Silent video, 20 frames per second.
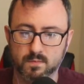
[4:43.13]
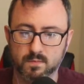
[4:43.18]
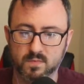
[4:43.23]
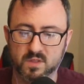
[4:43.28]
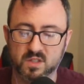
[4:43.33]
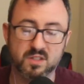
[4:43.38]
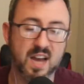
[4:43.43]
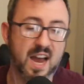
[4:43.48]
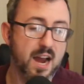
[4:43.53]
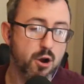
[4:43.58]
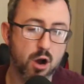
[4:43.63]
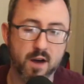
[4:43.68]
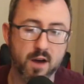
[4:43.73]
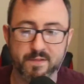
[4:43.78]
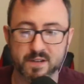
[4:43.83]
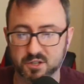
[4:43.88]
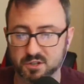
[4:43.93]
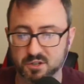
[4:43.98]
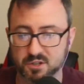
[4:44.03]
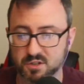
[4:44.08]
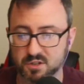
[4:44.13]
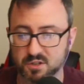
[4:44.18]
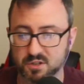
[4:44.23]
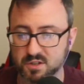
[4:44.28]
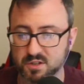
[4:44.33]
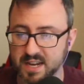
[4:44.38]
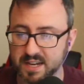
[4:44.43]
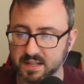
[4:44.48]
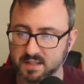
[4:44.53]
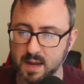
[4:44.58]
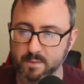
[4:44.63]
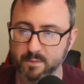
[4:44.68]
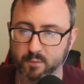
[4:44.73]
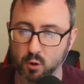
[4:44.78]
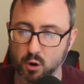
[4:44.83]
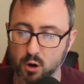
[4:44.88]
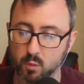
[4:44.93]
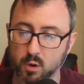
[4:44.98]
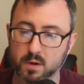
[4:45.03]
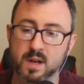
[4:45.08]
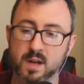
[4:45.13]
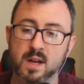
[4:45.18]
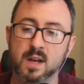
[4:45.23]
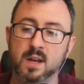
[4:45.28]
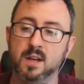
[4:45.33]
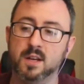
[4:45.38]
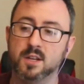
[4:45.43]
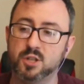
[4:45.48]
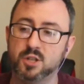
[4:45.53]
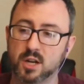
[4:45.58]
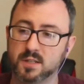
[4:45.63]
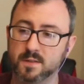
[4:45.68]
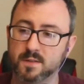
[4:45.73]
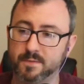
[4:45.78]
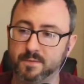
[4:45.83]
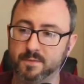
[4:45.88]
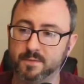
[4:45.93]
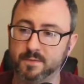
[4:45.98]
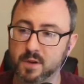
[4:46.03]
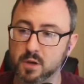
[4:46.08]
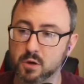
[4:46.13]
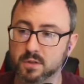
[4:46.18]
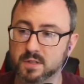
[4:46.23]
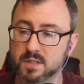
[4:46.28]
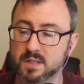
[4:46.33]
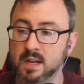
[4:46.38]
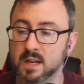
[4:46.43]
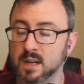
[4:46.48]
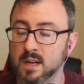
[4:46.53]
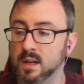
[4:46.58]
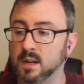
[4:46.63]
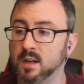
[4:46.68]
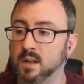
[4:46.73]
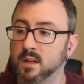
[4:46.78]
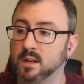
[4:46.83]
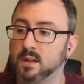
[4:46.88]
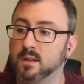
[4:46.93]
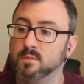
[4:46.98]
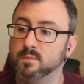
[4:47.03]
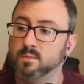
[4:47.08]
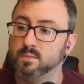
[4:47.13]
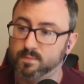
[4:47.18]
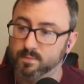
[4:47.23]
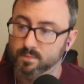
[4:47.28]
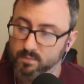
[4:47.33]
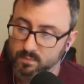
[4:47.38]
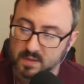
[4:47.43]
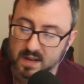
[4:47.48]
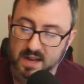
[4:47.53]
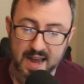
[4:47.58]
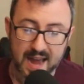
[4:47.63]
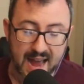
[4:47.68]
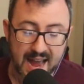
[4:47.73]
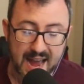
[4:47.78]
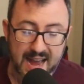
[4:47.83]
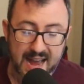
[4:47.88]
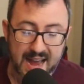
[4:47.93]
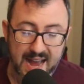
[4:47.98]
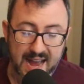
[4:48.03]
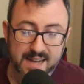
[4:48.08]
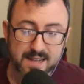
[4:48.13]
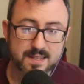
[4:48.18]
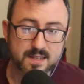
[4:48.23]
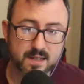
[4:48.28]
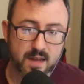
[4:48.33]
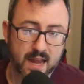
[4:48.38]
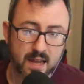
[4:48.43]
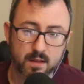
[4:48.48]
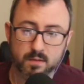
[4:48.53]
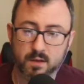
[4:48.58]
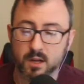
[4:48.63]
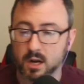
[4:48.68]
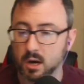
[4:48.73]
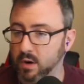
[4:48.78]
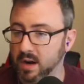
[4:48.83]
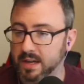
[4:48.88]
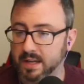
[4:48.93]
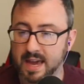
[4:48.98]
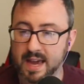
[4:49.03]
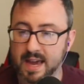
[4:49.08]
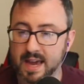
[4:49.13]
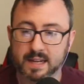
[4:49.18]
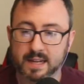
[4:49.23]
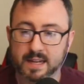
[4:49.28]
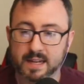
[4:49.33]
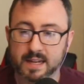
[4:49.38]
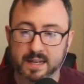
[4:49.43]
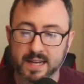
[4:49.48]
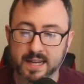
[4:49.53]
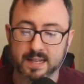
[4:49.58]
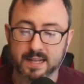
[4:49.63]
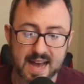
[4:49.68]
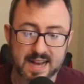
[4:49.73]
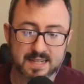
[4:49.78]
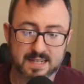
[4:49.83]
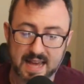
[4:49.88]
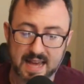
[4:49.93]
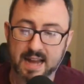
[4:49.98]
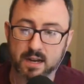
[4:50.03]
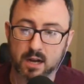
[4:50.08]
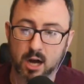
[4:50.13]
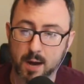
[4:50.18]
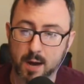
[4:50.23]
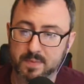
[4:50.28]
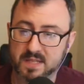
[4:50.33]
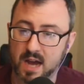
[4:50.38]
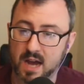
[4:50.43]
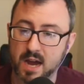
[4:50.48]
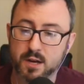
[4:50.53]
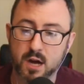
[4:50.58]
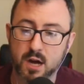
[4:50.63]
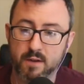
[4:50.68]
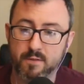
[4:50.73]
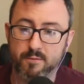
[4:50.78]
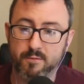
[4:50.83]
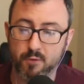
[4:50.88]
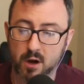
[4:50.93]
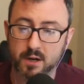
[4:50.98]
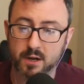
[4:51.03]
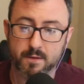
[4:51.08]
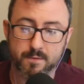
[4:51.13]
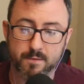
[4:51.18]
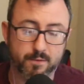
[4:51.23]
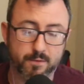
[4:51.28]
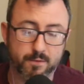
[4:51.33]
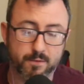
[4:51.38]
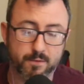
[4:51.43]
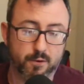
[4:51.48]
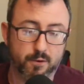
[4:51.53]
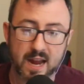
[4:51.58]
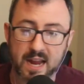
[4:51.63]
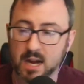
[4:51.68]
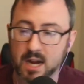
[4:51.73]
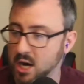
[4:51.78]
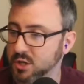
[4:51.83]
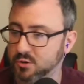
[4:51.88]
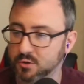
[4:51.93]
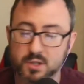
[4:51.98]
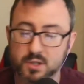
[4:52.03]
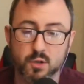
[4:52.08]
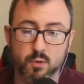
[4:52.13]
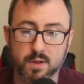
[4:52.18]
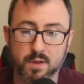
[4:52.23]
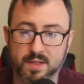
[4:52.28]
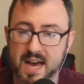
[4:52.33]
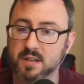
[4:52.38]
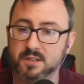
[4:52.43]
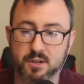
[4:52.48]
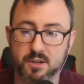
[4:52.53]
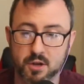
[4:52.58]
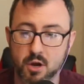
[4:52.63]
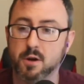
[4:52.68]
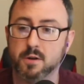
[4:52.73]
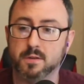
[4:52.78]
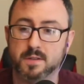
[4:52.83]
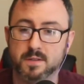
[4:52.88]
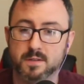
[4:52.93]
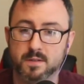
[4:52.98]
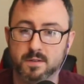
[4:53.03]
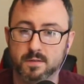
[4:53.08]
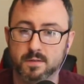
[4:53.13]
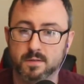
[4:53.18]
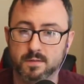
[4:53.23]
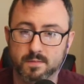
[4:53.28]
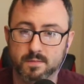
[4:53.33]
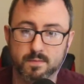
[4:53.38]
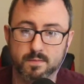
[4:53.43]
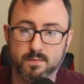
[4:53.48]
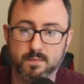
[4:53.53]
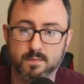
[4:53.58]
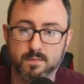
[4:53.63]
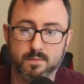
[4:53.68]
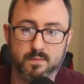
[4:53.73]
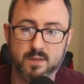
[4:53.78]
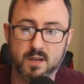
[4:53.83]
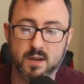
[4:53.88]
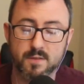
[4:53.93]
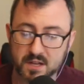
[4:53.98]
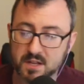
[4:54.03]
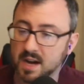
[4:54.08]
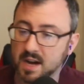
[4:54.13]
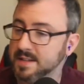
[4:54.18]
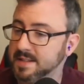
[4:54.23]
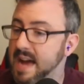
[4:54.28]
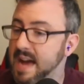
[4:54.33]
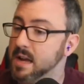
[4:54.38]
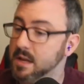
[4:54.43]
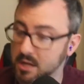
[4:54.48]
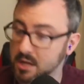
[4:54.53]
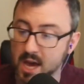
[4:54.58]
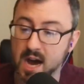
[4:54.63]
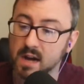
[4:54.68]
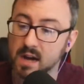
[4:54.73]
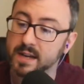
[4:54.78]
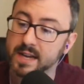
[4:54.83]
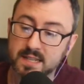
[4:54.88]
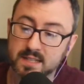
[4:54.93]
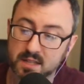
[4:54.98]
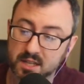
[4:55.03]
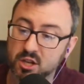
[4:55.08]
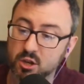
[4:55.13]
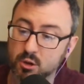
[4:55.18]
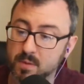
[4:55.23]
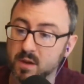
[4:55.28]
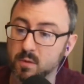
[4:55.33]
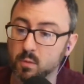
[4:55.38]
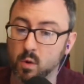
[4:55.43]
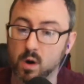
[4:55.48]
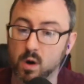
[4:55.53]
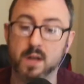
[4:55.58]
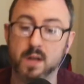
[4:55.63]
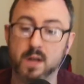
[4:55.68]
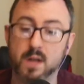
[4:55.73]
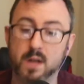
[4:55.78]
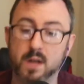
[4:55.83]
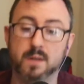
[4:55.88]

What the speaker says: This entire offense should take a step forward. Justin Fields has, he has that upside of running for 800 to 1,000 yards. If he does that, yeah, he's the QB1.